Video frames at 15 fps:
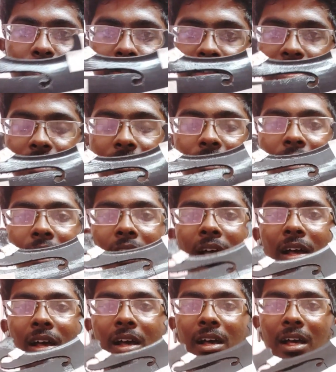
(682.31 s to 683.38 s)
pieces.
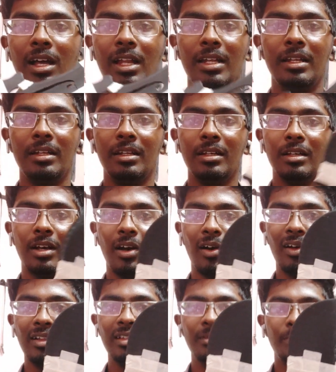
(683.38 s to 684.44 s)
And all the